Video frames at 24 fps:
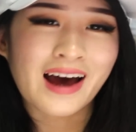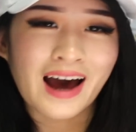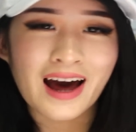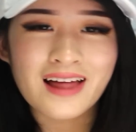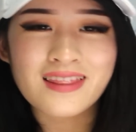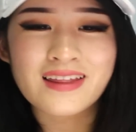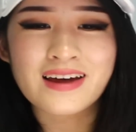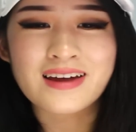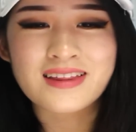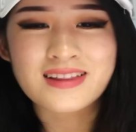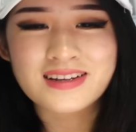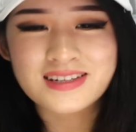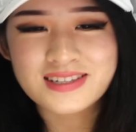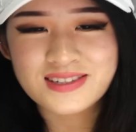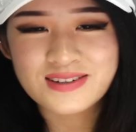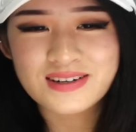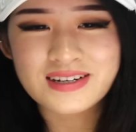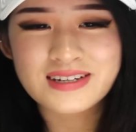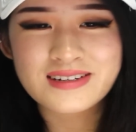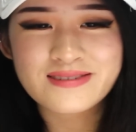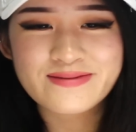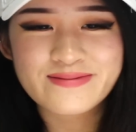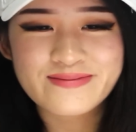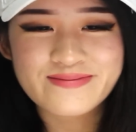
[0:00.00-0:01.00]
I like this
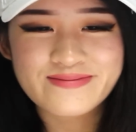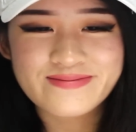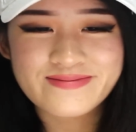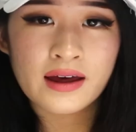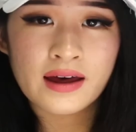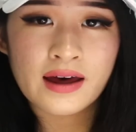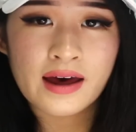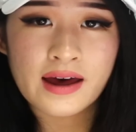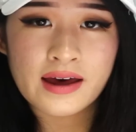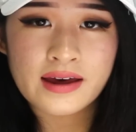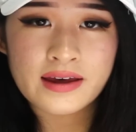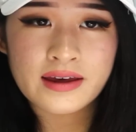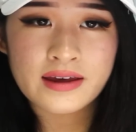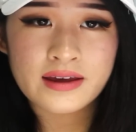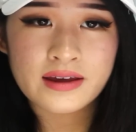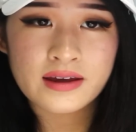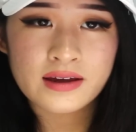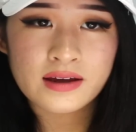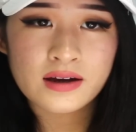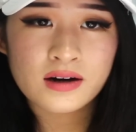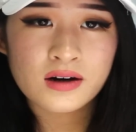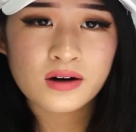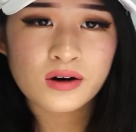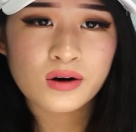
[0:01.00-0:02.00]
one. Hey,
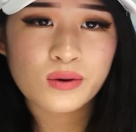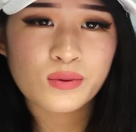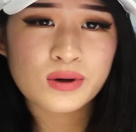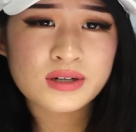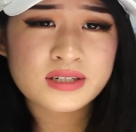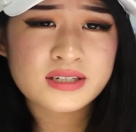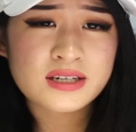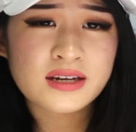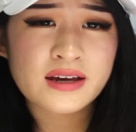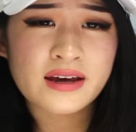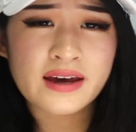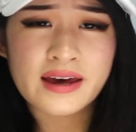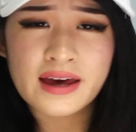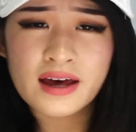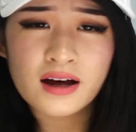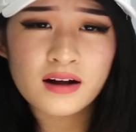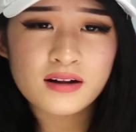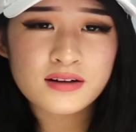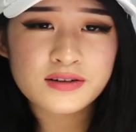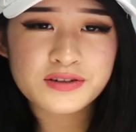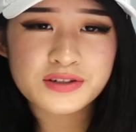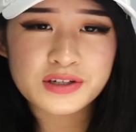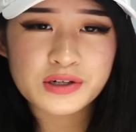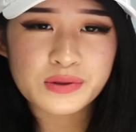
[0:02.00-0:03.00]
what the
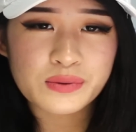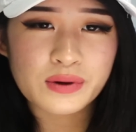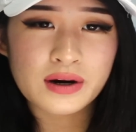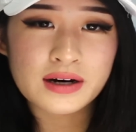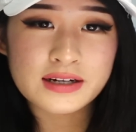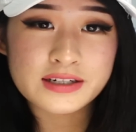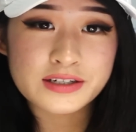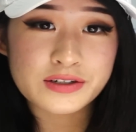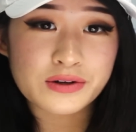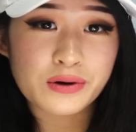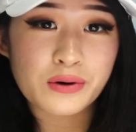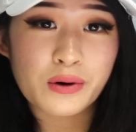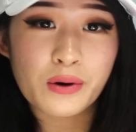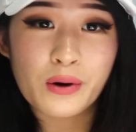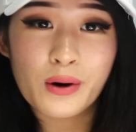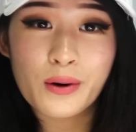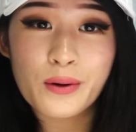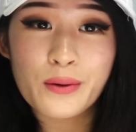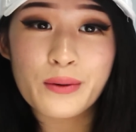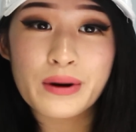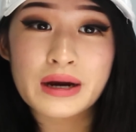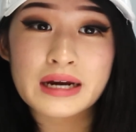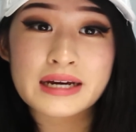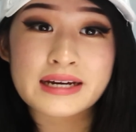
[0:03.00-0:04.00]
hell do you want?
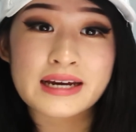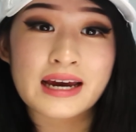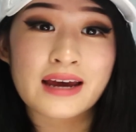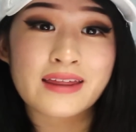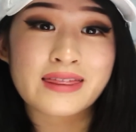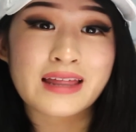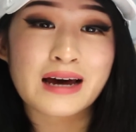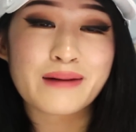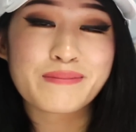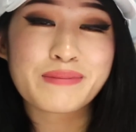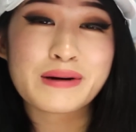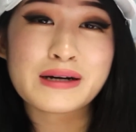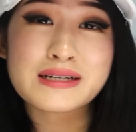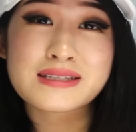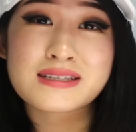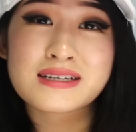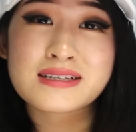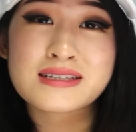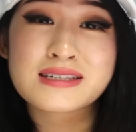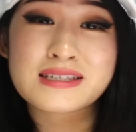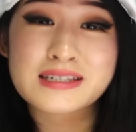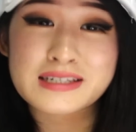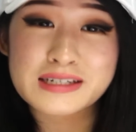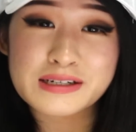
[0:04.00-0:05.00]
Oh, okay, that
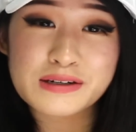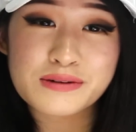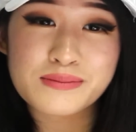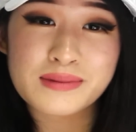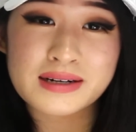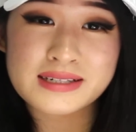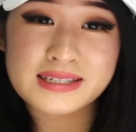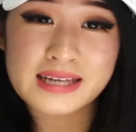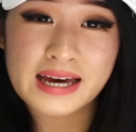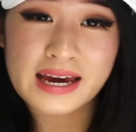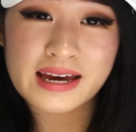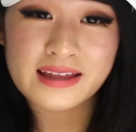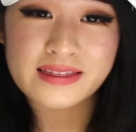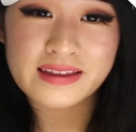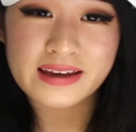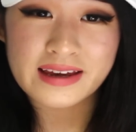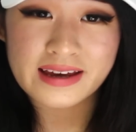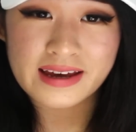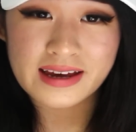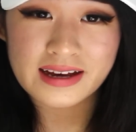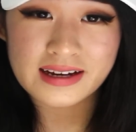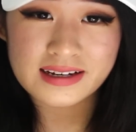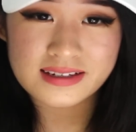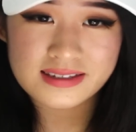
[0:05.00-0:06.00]
person still must hate
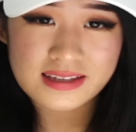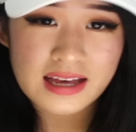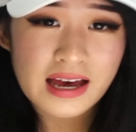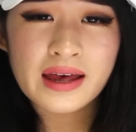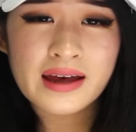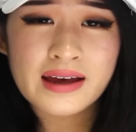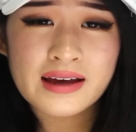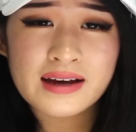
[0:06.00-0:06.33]
their ex.